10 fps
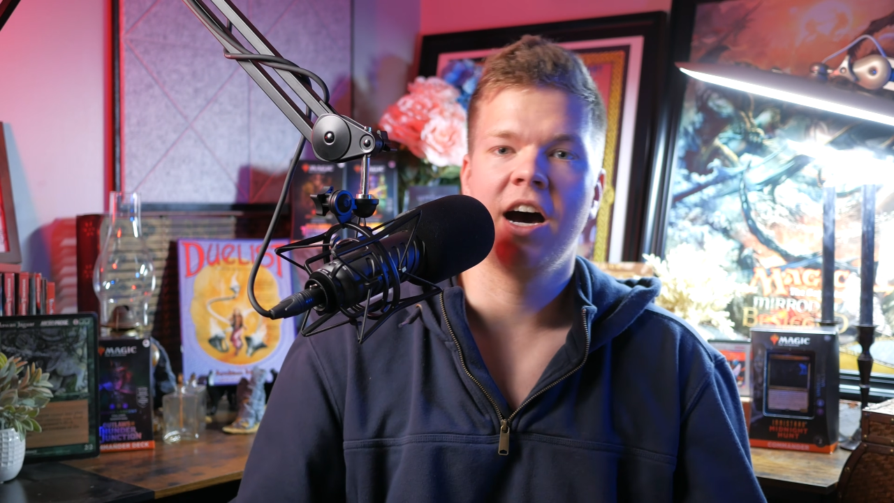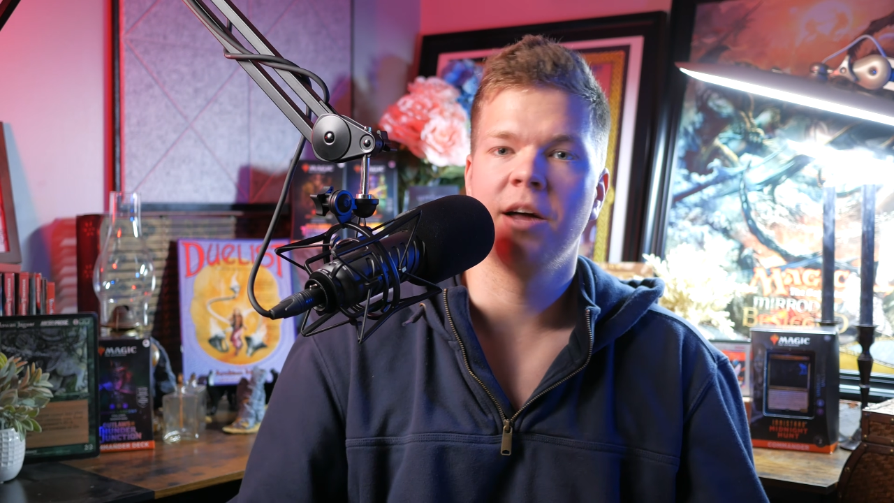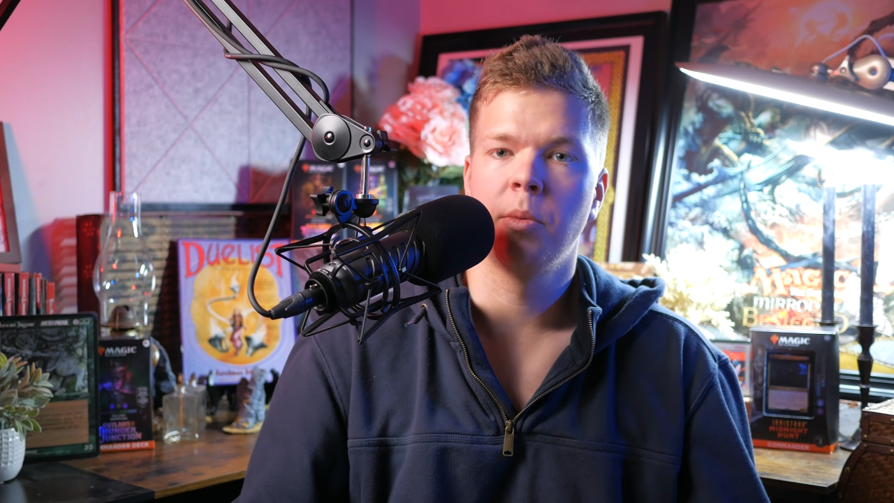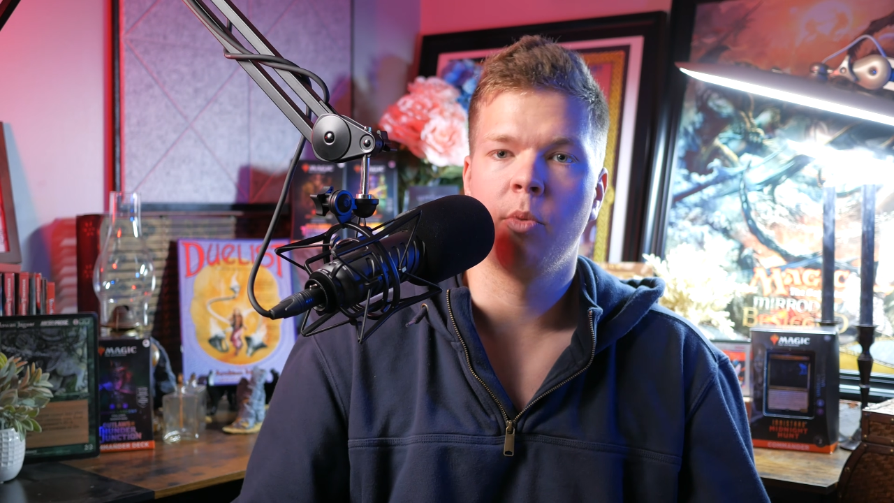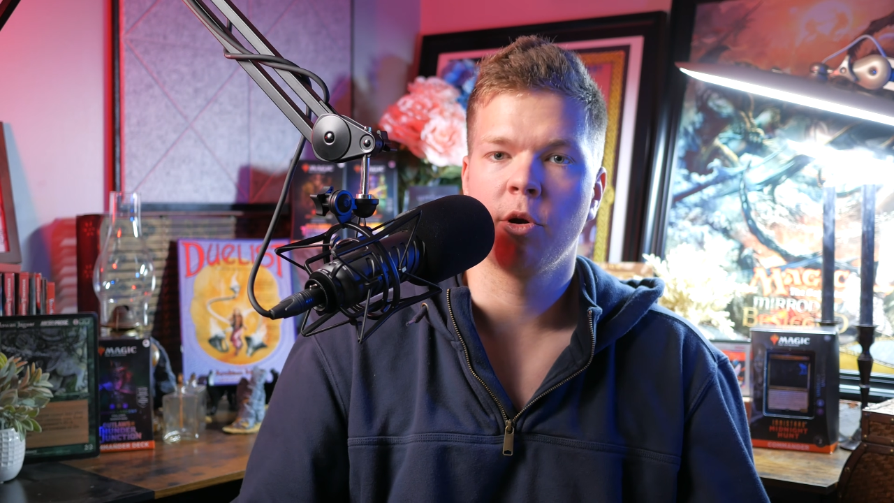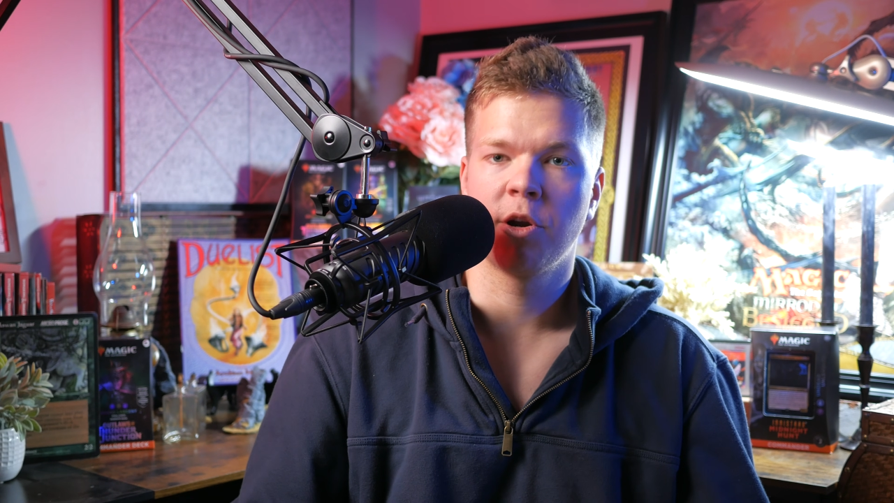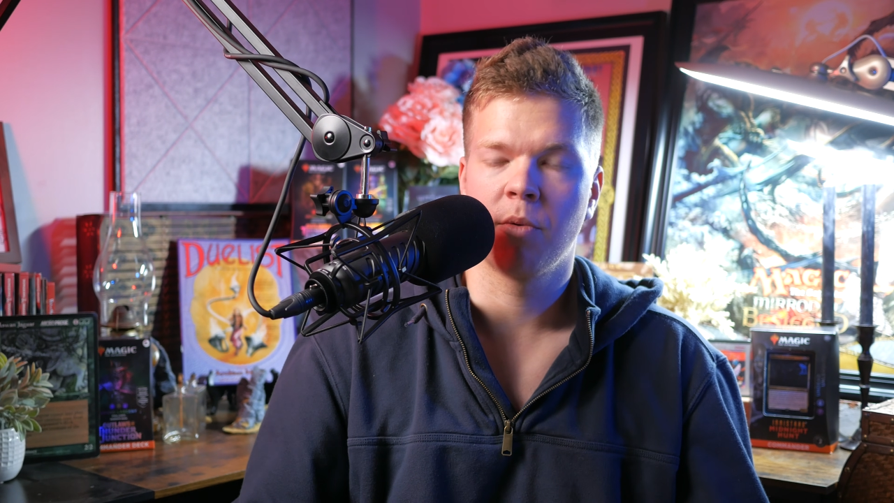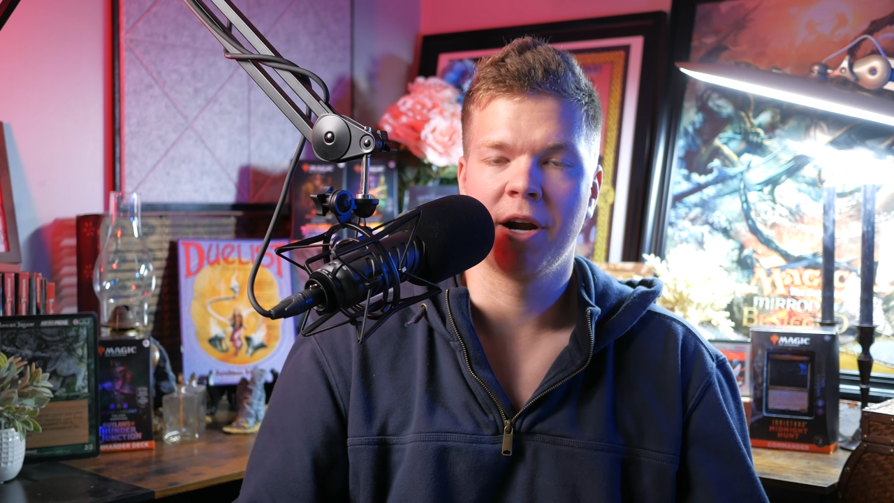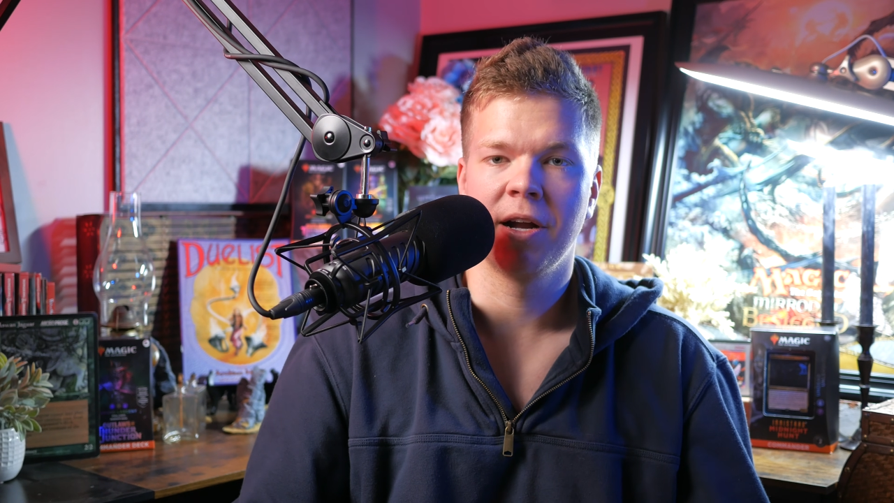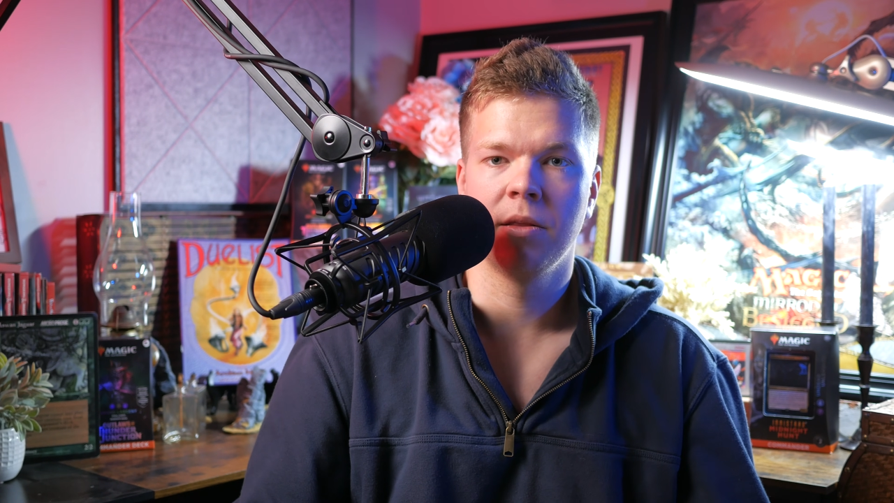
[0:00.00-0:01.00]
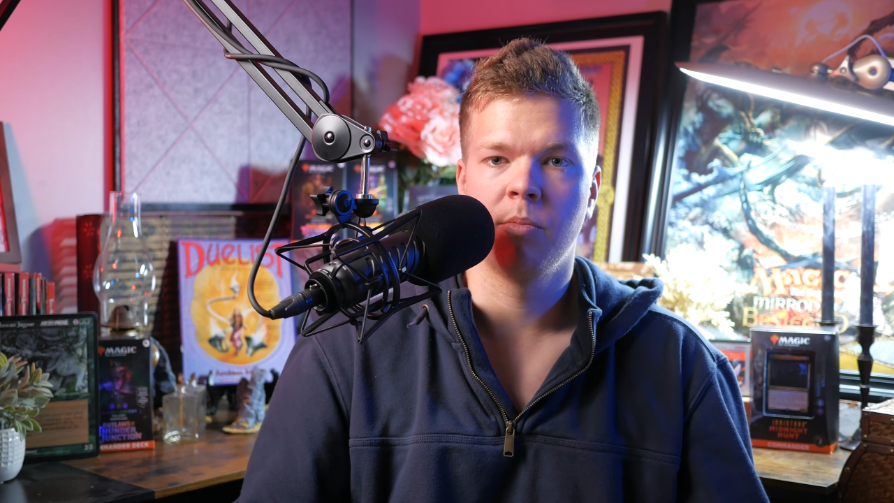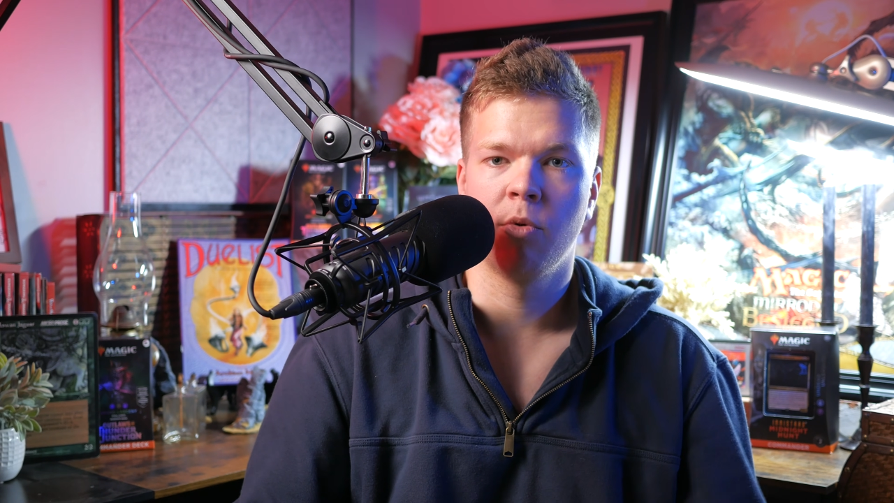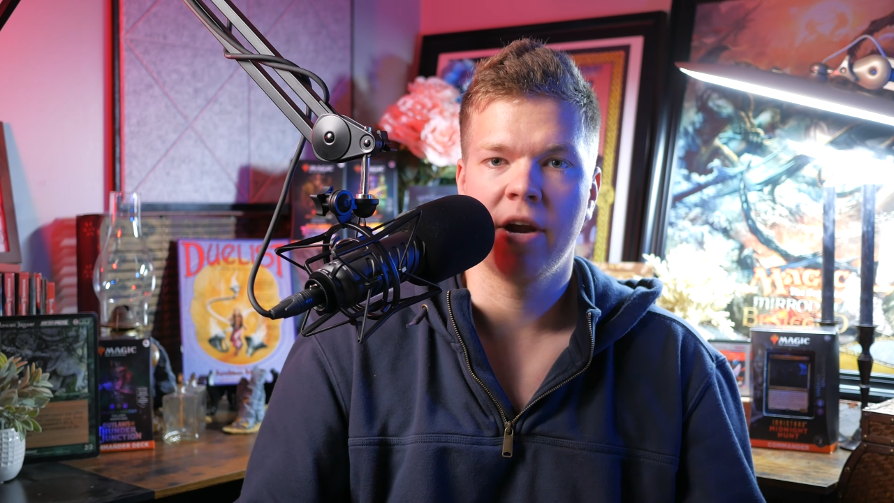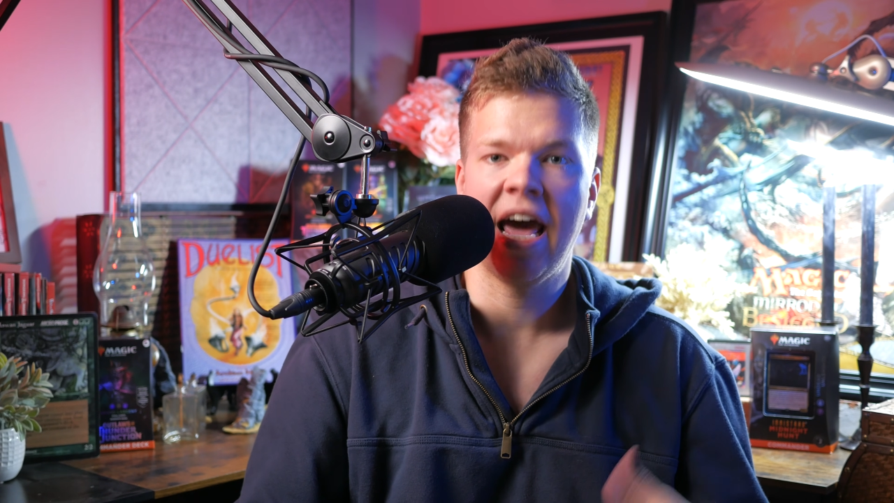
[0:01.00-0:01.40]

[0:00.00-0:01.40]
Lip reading: on the board to run it on the board.